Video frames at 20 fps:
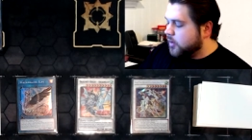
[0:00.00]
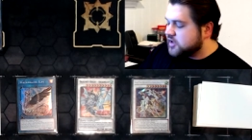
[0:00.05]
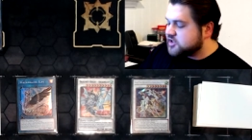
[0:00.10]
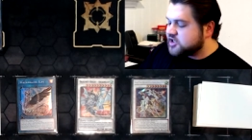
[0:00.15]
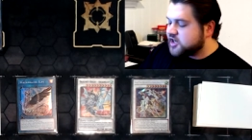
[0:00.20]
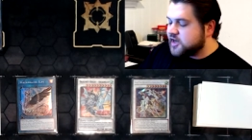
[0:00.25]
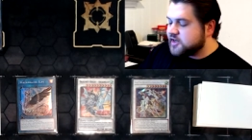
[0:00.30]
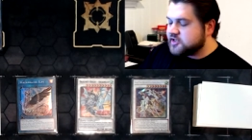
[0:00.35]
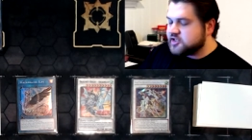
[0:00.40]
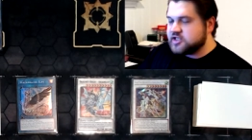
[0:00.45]

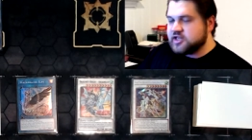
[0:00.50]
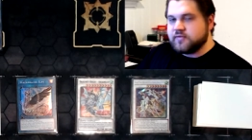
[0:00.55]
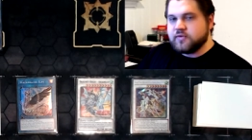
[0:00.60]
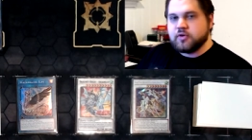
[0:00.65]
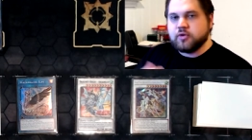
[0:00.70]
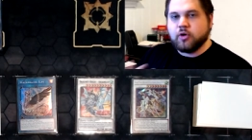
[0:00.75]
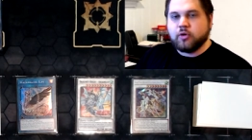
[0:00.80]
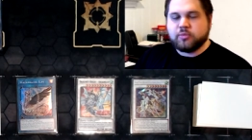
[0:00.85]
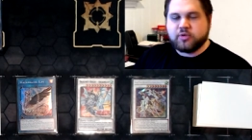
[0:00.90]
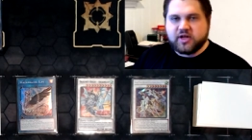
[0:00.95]
Now, what
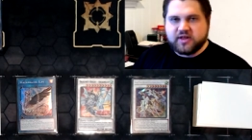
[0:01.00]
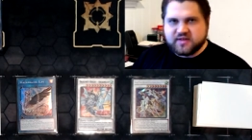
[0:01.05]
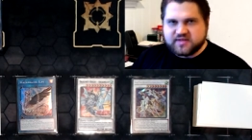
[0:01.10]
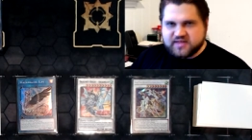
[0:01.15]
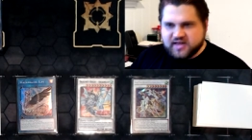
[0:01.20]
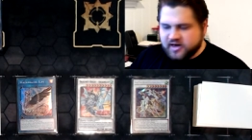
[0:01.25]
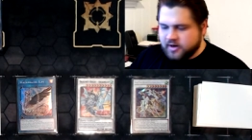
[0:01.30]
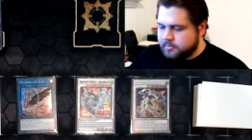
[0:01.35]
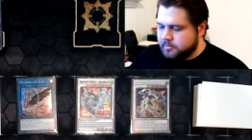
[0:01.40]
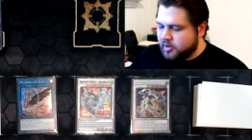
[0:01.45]
changes if you don't
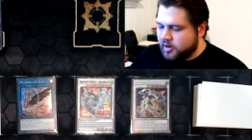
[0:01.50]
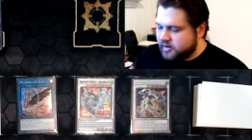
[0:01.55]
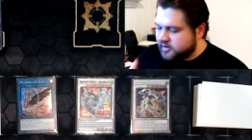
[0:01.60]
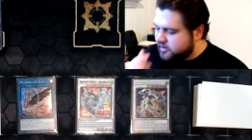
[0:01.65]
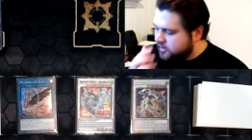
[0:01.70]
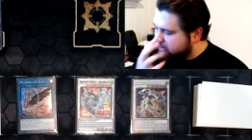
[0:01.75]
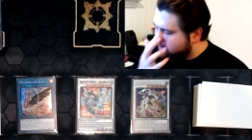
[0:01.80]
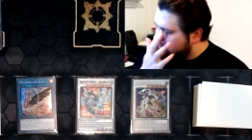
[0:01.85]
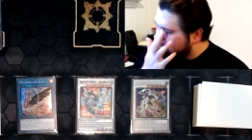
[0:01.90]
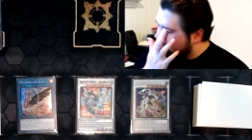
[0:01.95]
play the
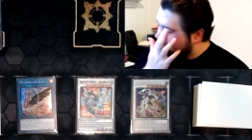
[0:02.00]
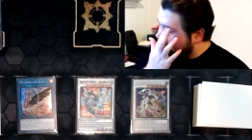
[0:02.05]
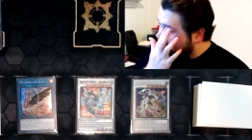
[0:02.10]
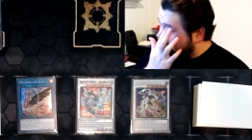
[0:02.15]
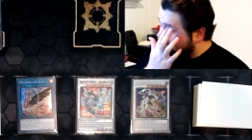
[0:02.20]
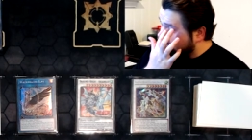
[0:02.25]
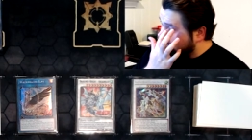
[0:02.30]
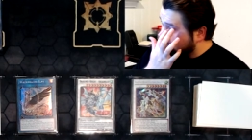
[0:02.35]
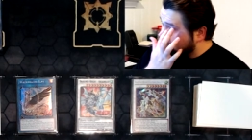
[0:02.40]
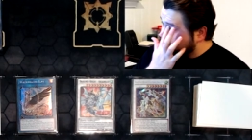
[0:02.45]
second Barca?
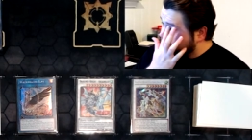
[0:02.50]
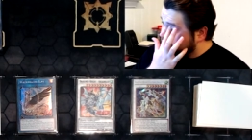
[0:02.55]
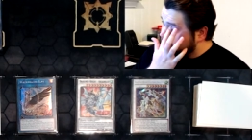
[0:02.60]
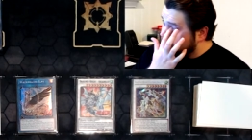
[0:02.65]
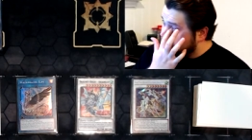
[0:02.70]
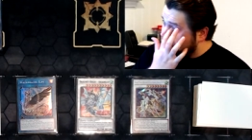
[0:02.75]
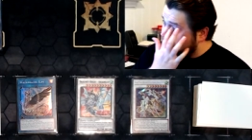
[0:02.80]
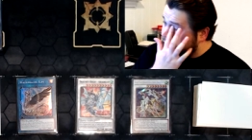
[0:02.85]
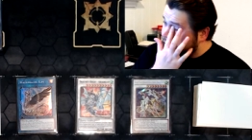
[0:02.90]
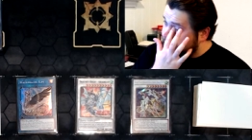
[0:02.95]
Uh,
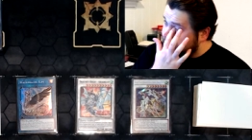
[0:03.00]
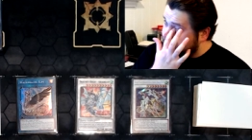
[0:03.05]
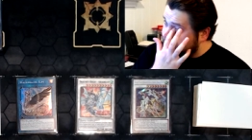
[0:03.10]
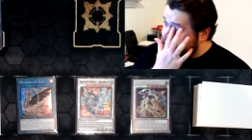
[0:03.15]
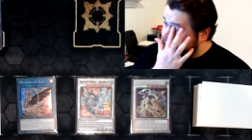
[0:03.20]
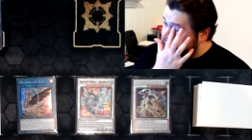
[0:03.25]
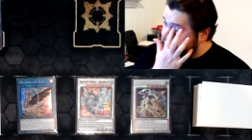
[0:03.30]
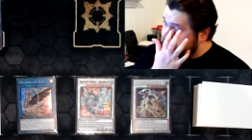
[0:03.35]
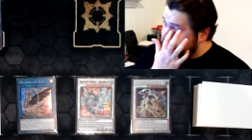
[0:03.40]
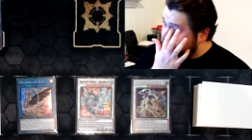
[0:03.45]
you do
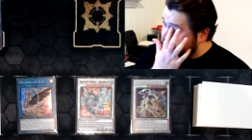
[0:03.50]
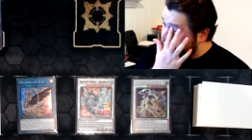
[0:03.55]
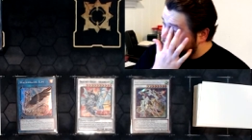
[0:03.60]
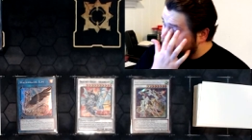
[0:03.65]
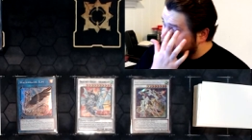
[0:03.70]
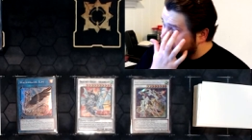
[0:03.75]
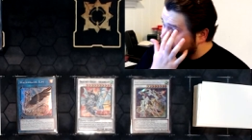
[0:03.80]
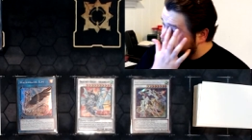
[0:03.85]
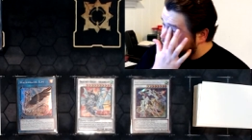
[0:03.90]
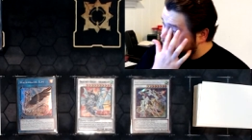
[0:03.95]
not get
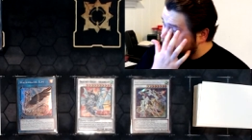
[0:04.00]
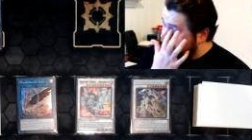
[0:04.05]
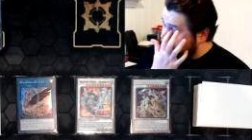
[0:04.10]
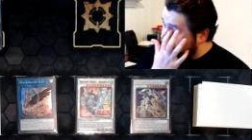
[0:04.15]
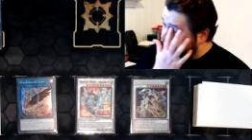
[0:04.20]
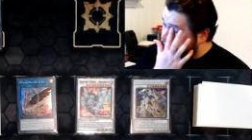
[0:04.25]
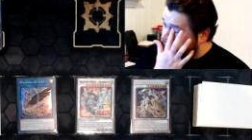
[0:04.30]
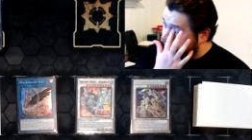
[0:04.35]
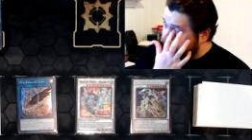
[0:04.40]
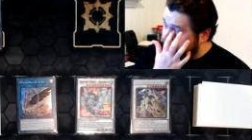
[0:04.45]
to
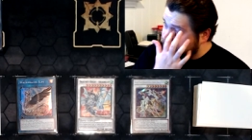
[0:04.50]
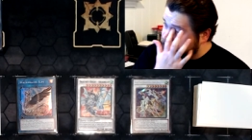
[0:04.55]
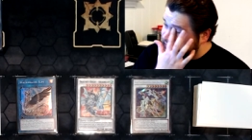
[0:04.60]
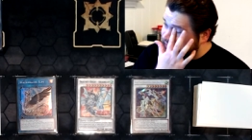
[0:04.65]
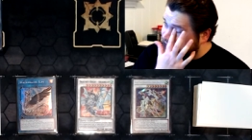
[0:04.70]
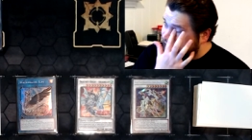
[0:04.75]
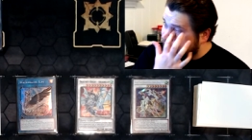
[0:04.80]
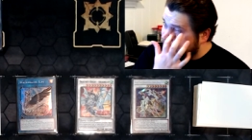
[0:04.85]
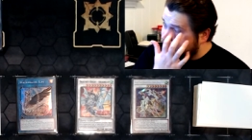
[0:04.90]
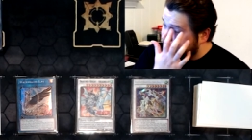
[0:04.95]
the uh,
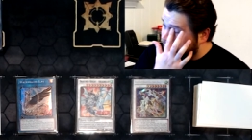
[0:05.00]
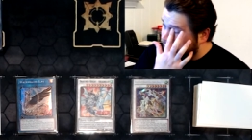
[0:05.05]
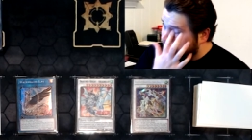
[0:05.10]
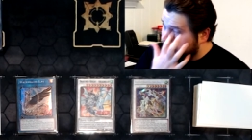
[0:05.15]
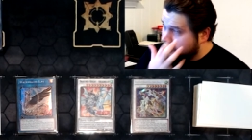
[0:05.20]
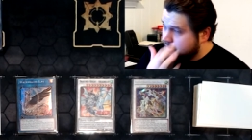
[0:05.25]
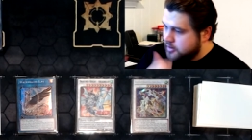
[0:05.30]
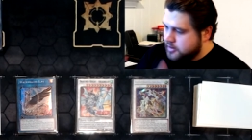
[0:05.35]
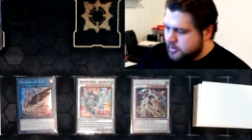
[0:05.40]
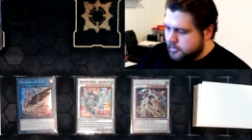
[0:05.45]

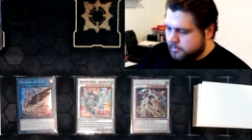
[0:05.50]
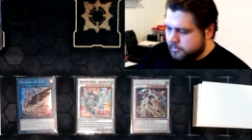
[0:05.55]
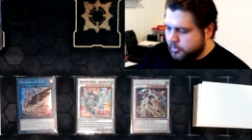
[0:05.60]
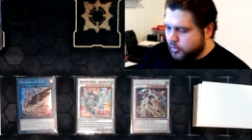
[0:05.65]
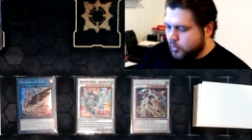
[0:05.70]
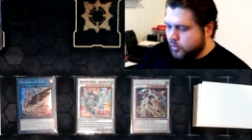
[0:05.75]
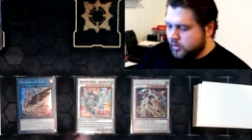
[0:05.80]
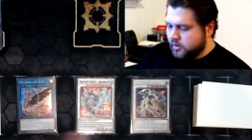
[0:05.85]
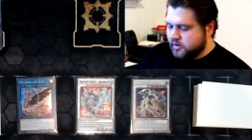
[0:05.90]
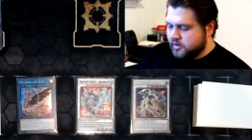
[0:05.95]
entire
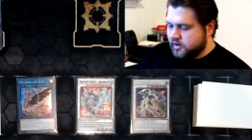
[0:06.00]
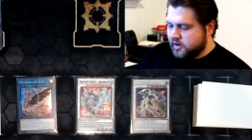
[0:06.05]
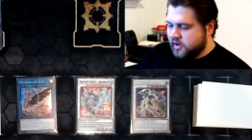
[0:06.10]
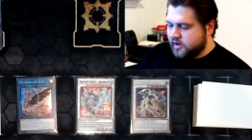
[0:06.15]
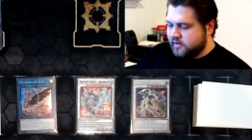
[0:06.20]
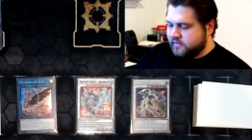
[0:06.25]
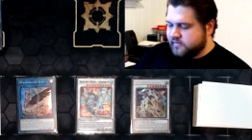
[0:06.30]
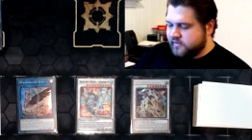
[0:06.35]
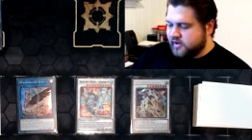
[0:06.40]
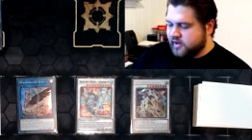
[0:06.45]

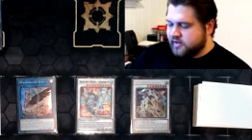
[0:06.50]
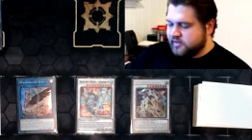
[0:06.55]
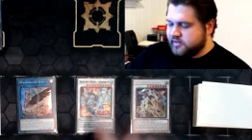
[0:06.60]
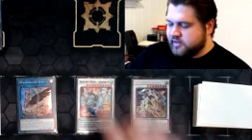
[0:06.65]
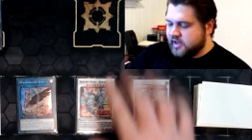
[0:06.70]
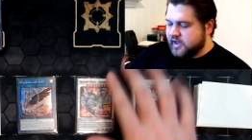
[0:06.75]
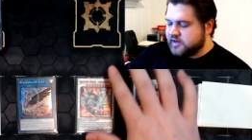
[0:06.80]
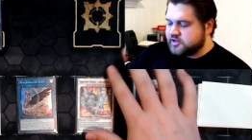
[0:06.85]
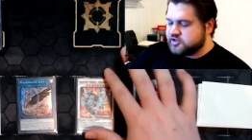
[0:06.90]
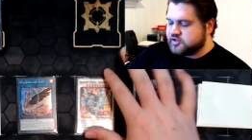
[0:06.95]
board of
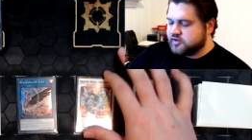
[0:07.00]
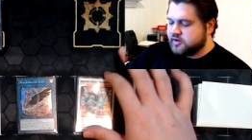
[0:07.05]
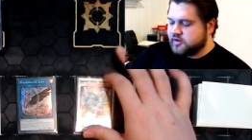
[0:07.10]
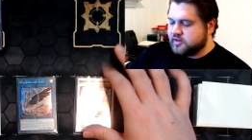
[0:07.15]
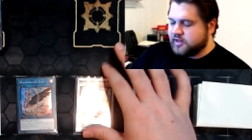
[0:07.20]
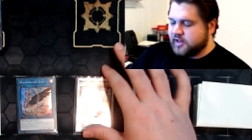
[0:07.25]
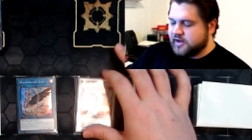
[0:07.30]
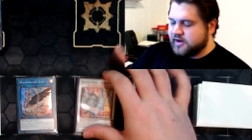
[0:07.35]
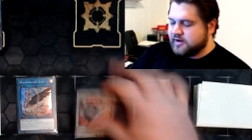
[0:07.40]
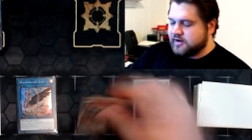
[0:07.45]
uh, the
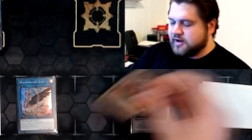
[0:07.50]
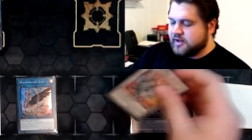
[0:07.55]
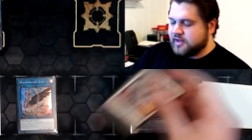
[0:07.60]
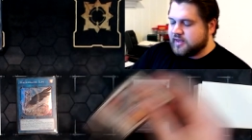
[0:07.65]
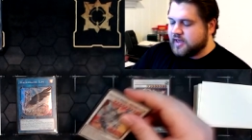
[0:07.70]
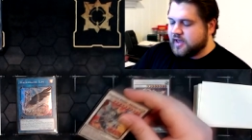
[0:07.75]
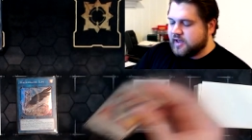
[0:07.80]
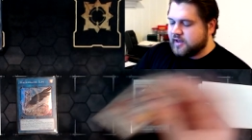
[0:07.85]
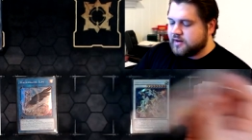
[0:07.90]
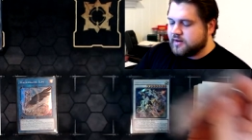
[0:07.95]
extra,
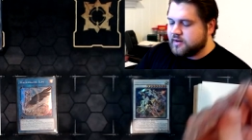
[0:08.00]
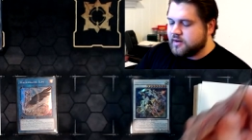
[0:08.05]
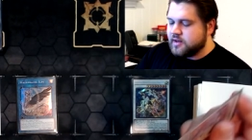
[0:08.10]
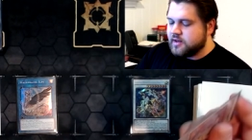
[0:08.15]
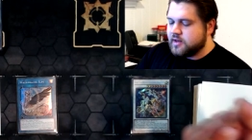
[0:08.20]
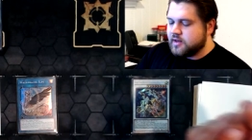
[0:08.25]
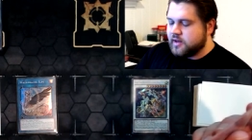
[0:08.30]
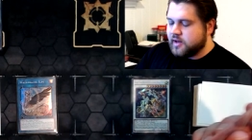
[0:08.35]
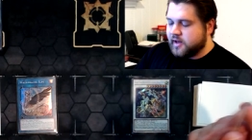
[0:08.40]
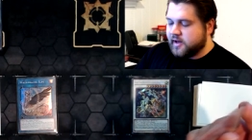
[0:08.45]
like,
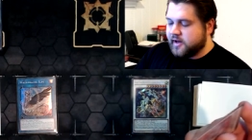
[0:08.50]
negate.